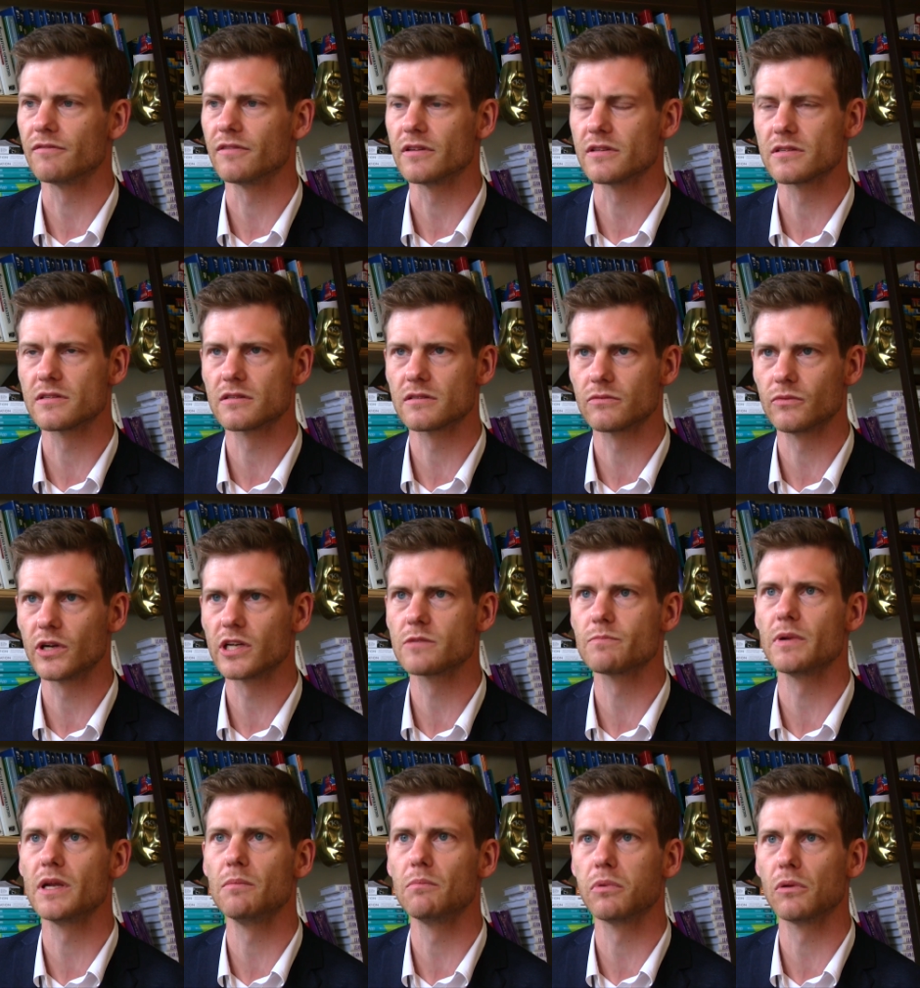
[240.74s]
if it's
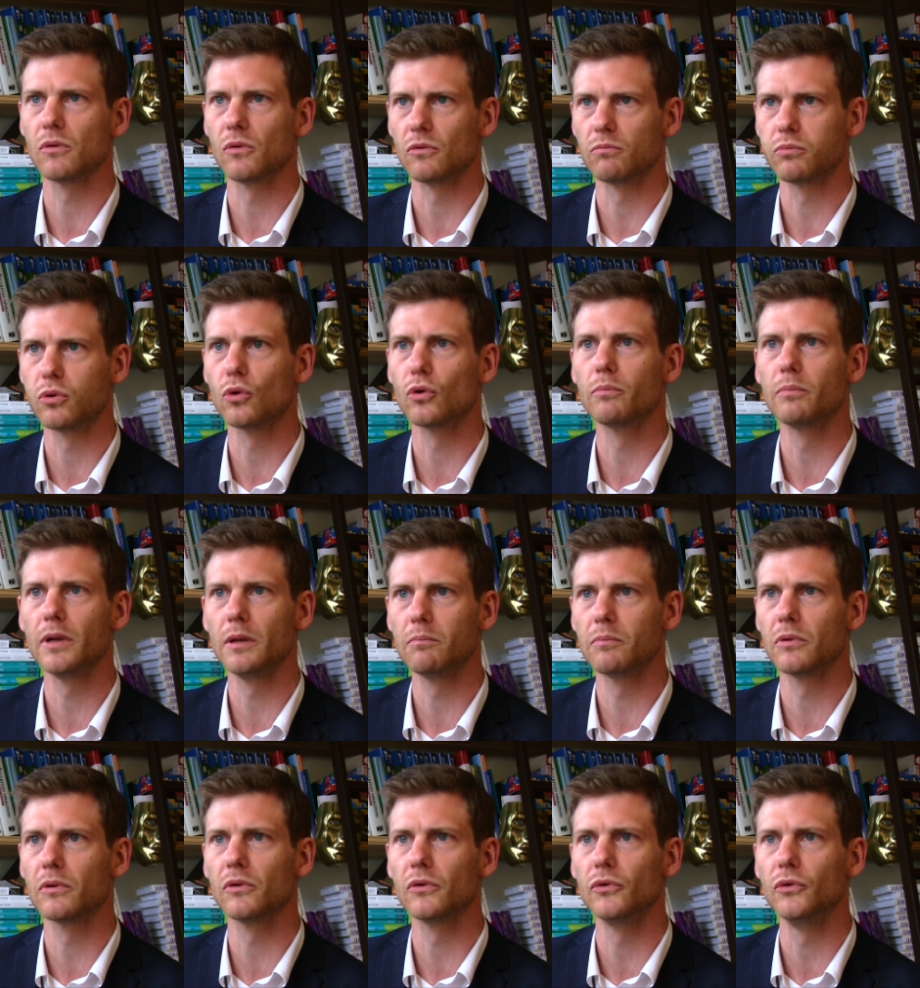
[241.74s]
rich people or poor
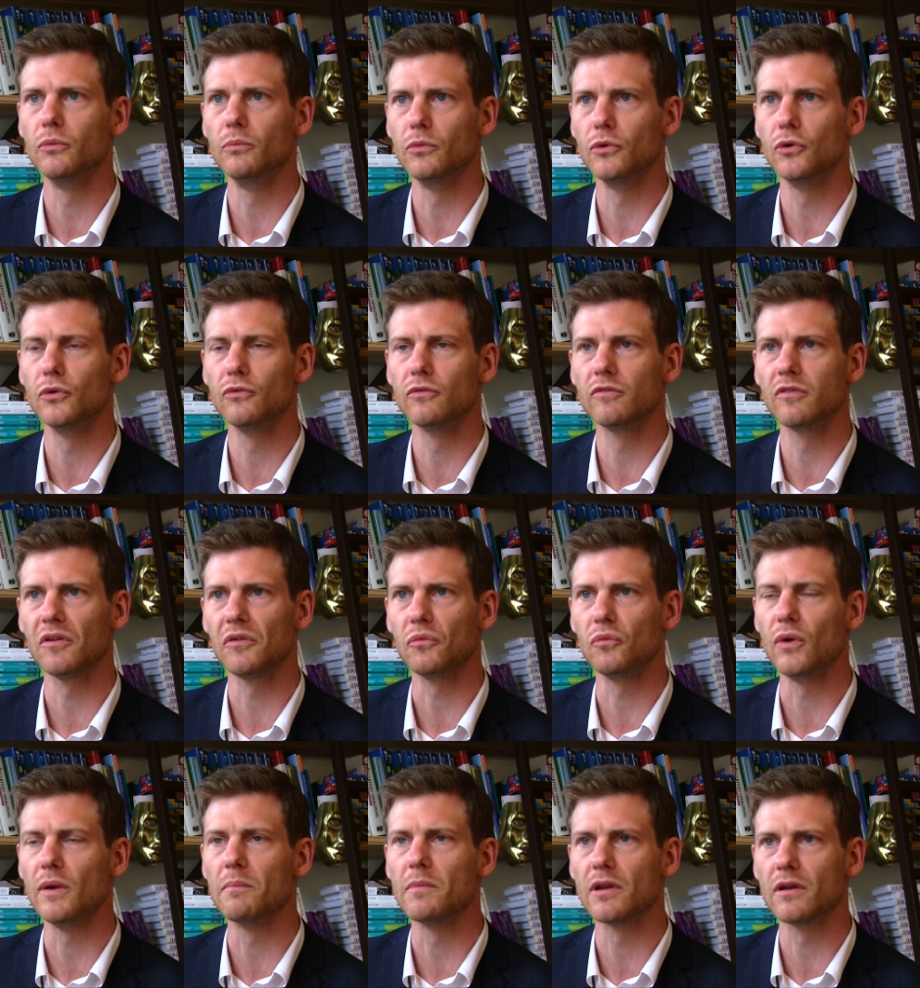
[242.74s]
people who move,
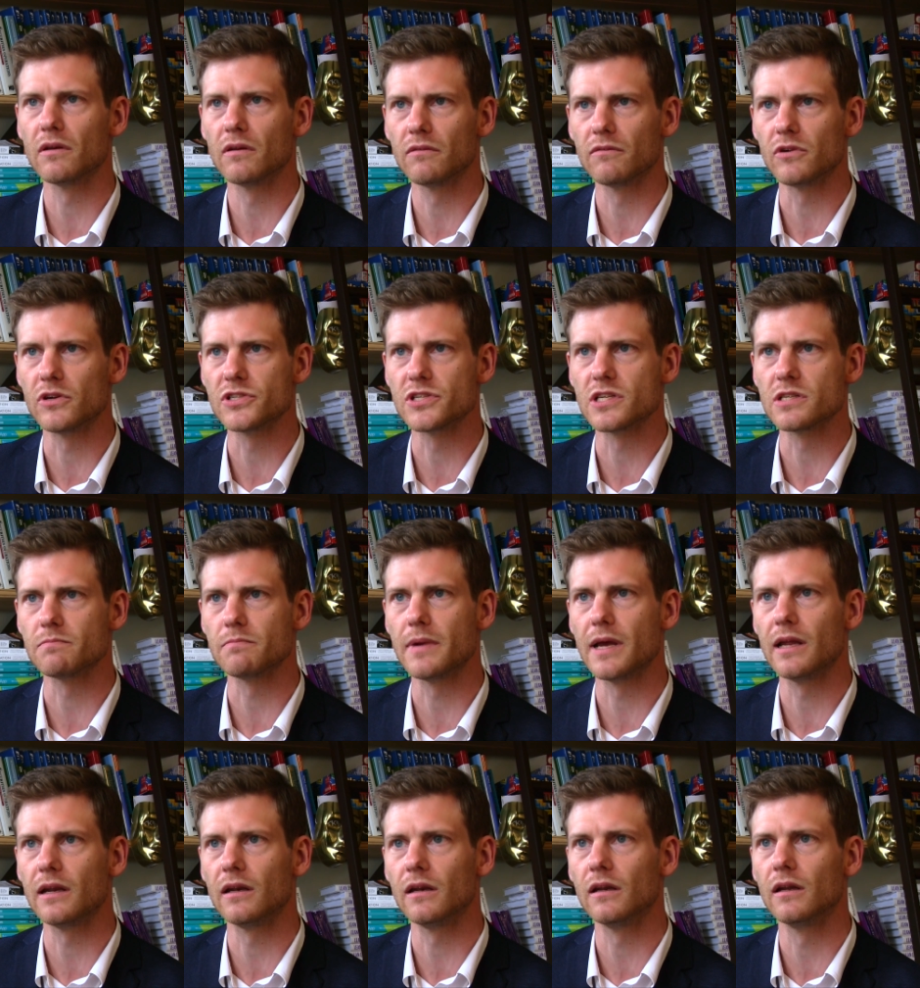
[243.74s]
women versus
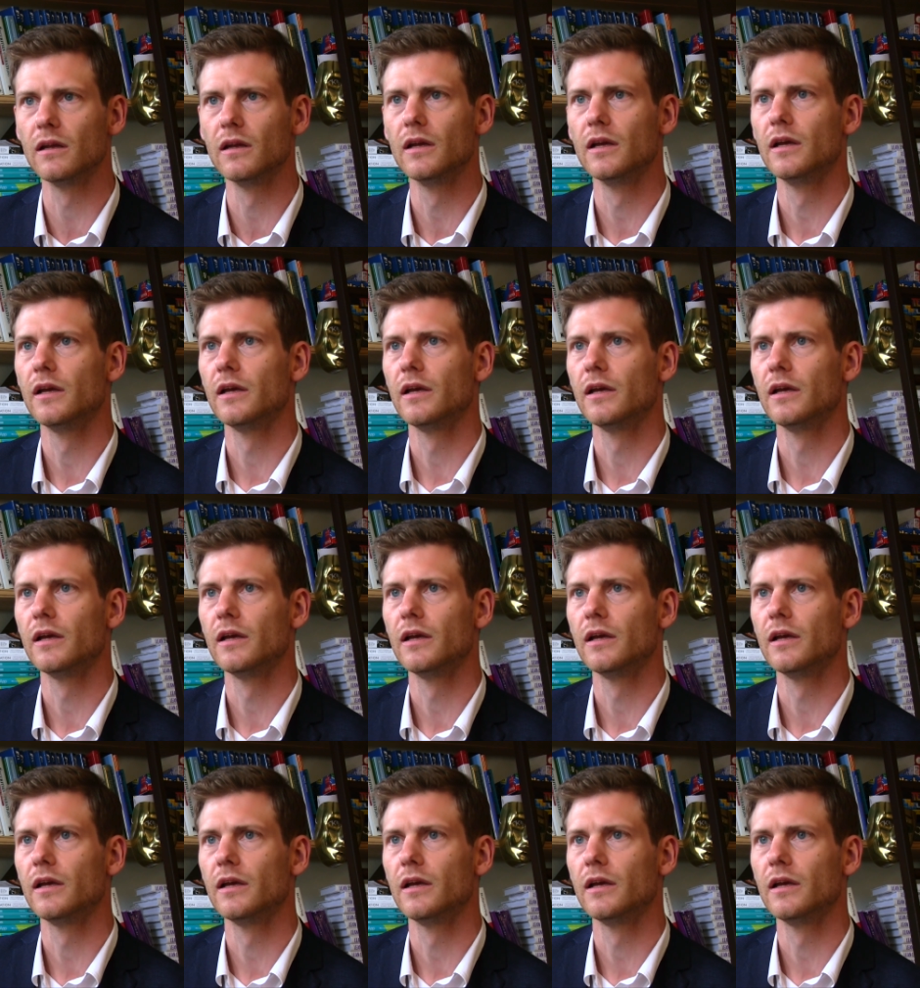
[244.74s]
men,